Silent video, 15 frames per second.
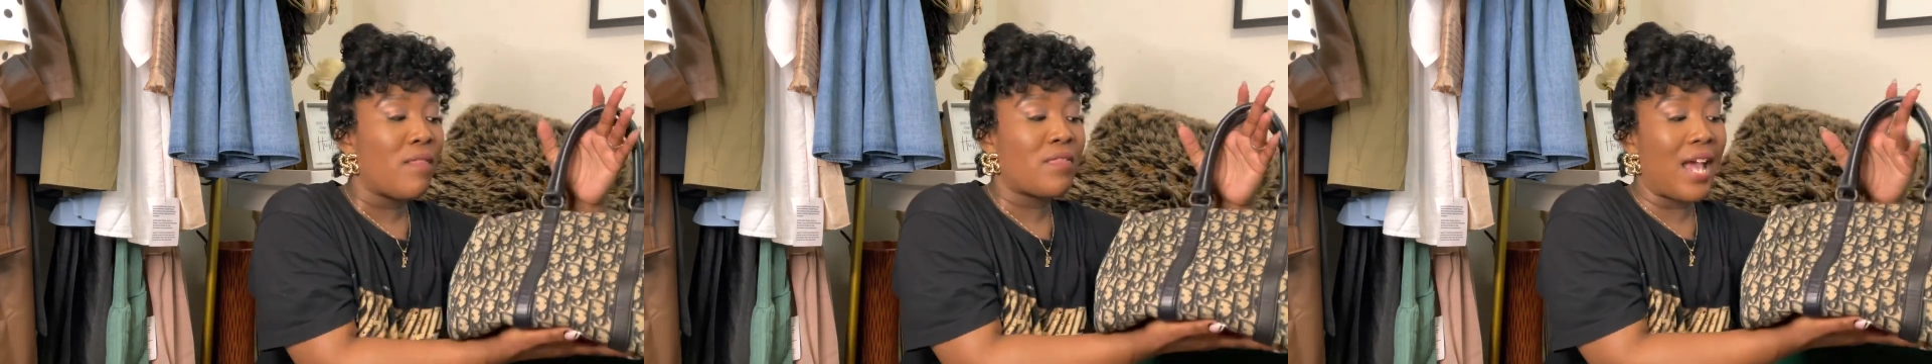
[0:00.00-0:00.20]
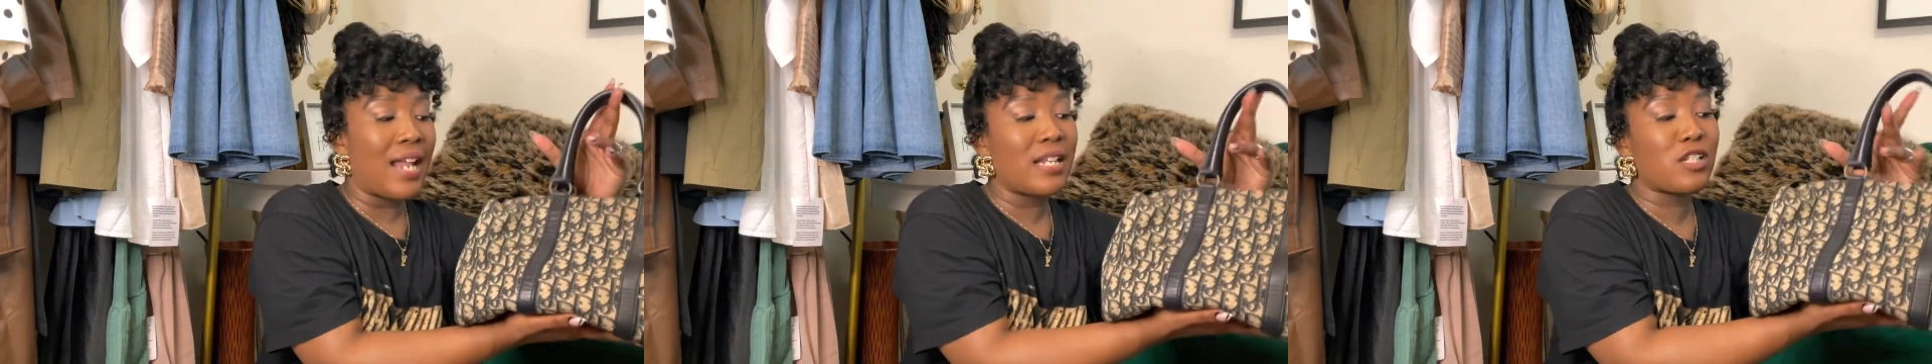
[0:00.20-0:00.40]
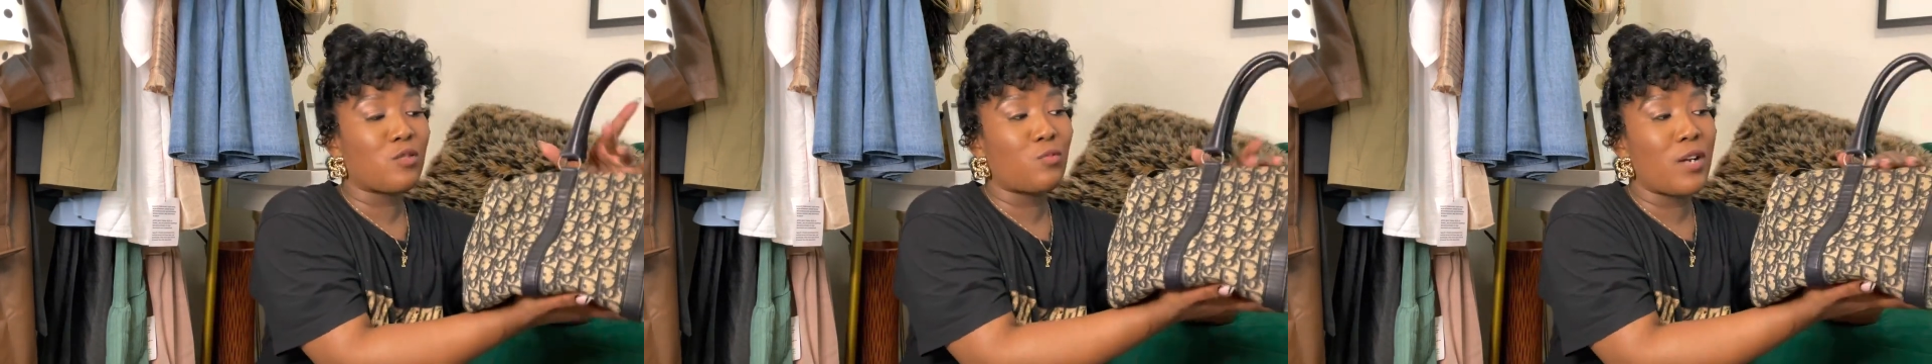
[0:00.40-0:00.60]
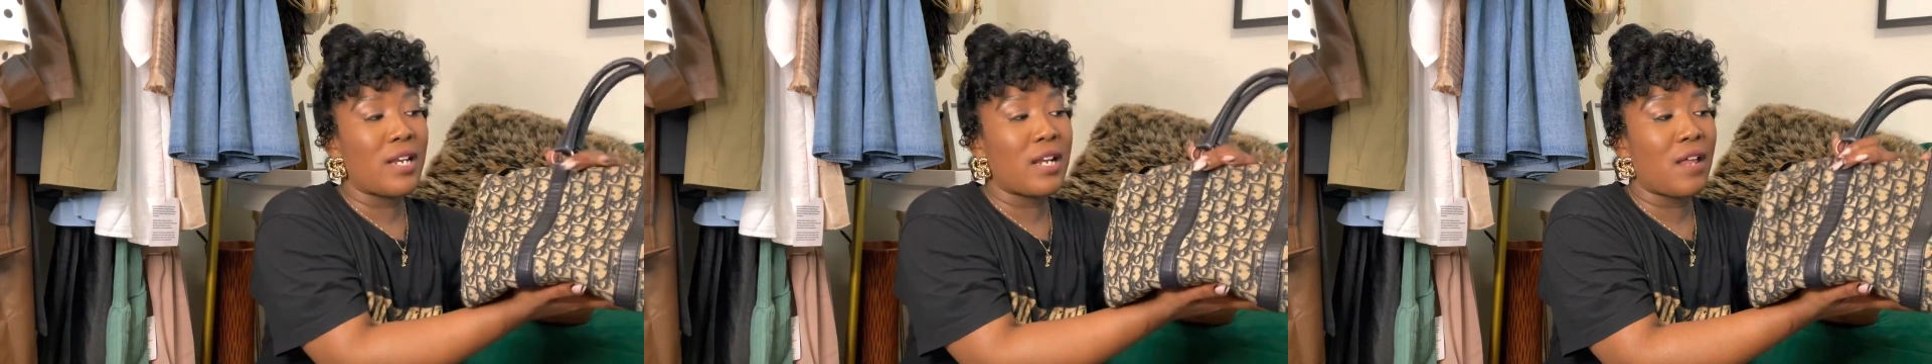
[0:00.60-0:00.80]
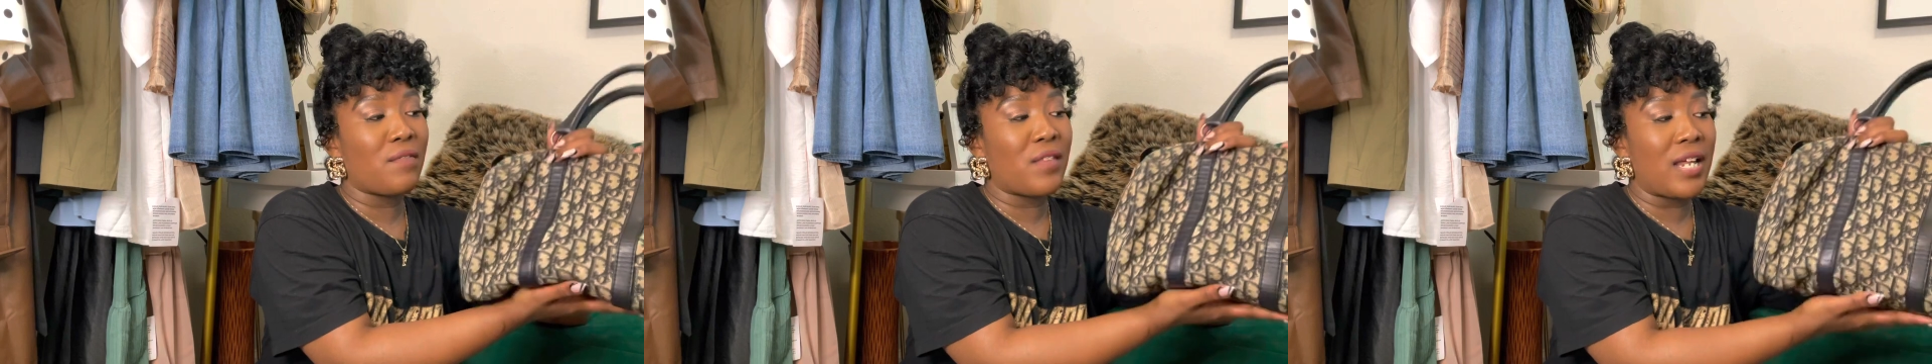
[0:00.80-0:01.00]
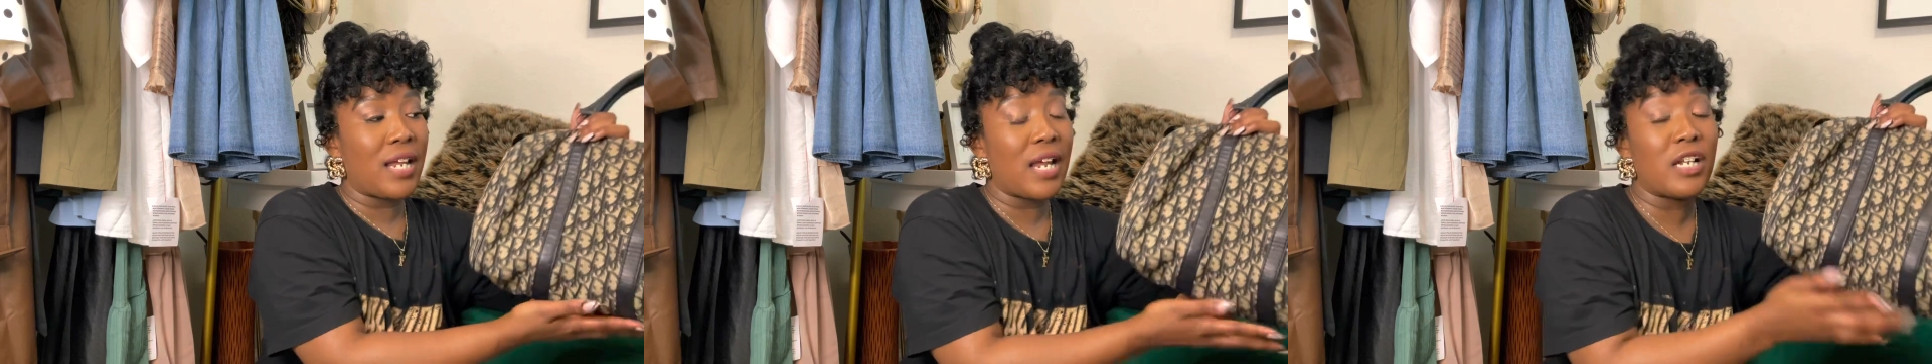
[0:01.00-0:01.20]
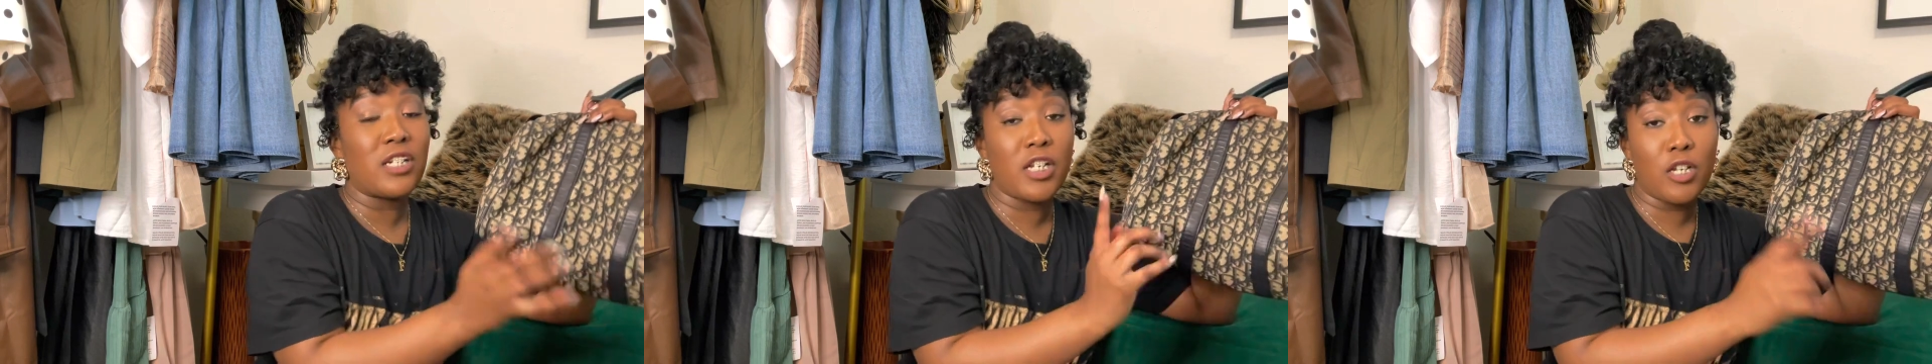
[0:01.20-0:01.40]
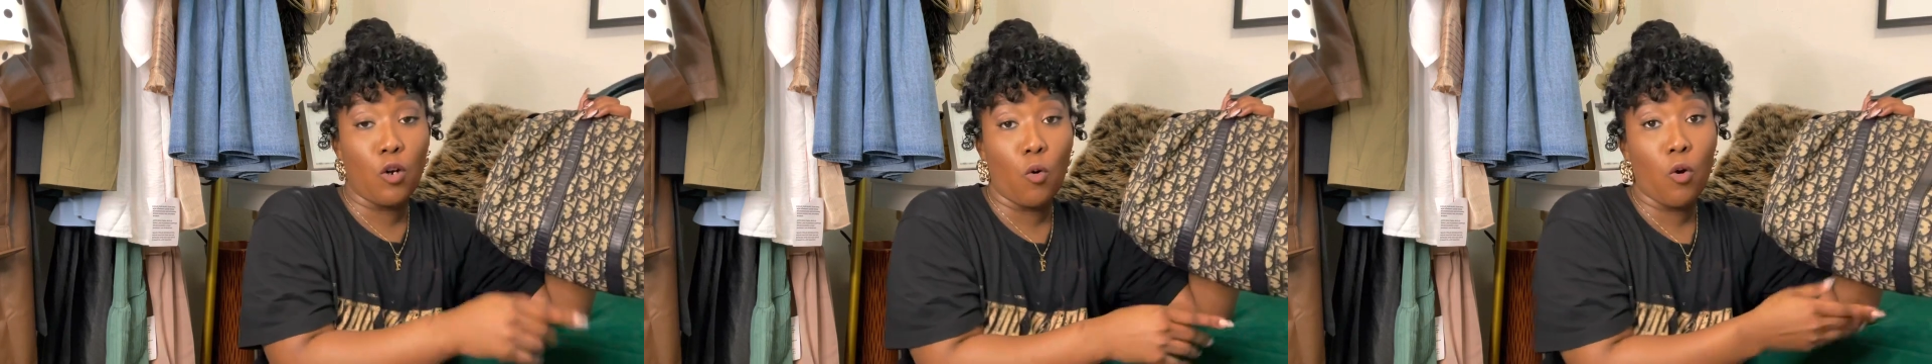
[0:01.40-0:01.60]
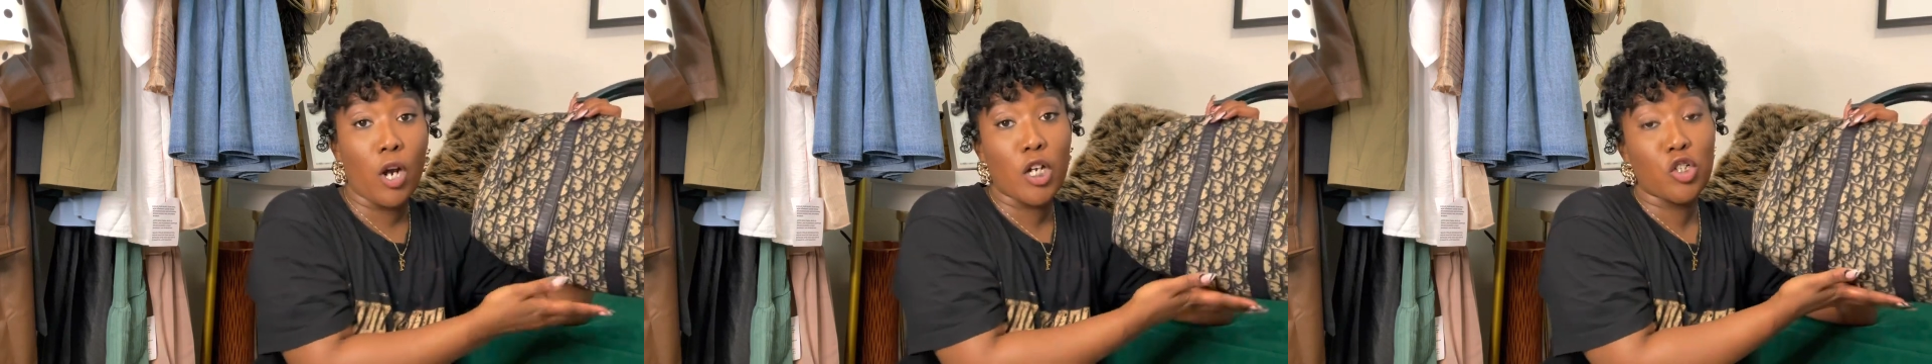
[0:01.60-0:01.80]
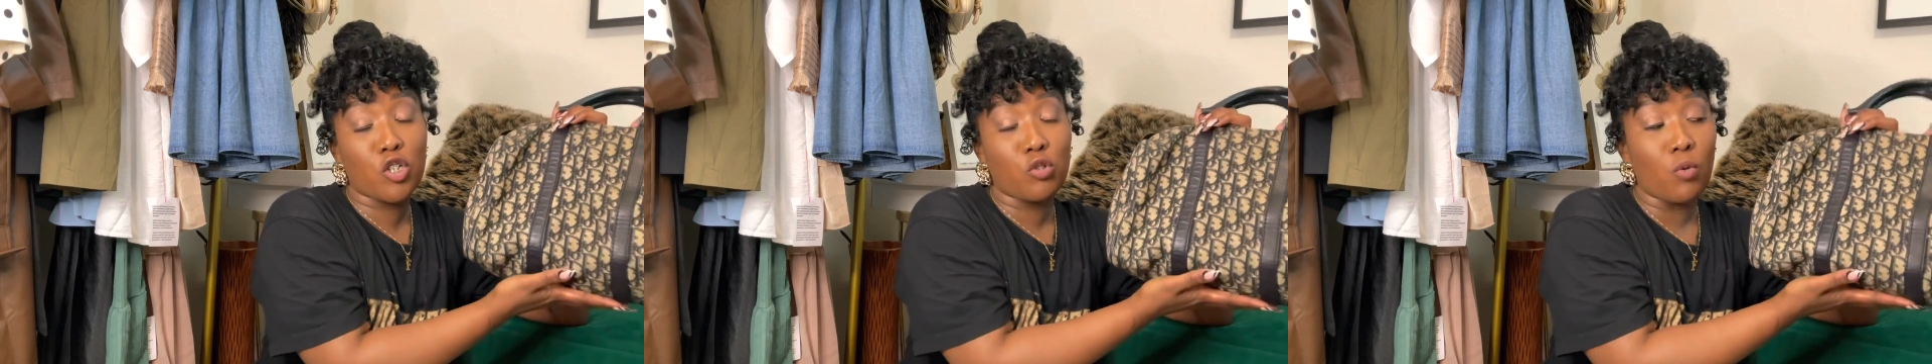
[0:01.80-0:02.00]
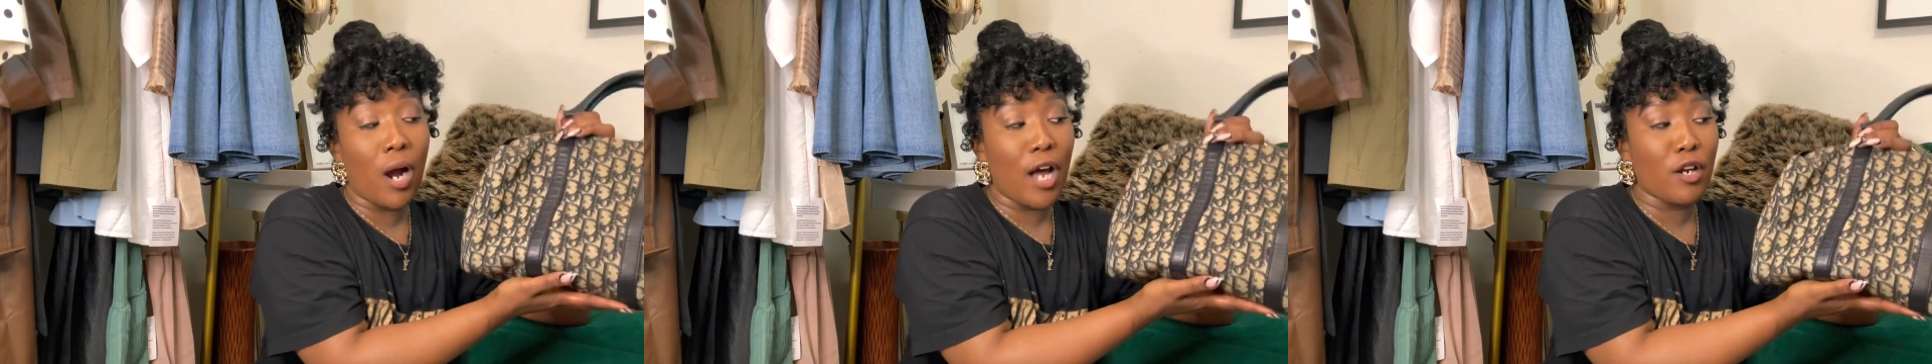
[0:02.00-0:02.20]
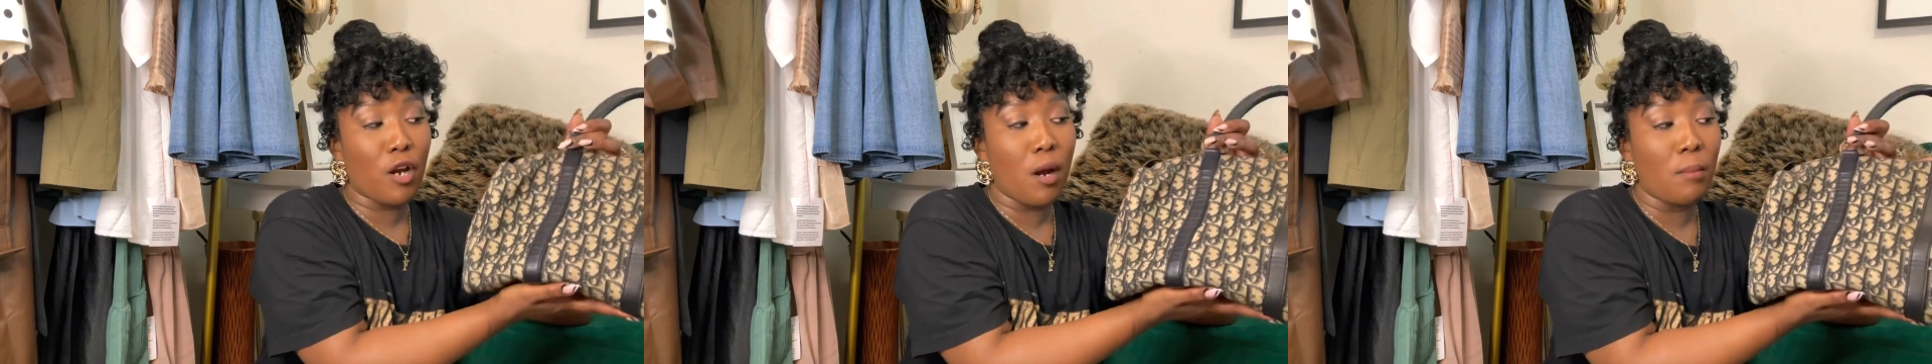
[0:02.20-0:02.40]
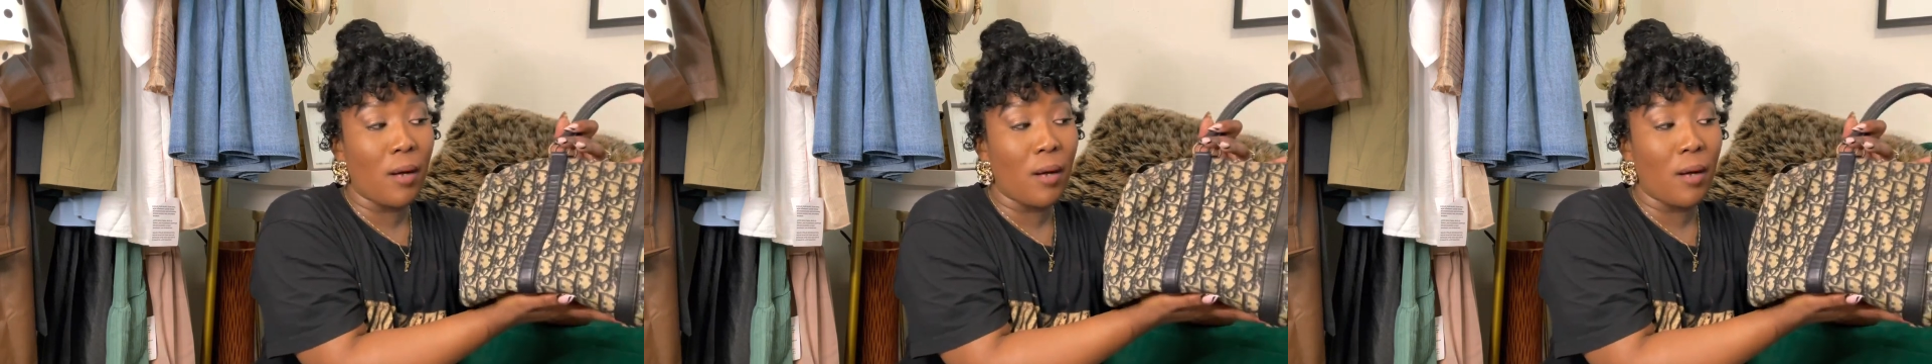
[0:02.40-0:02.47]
That is when the Dior Trotter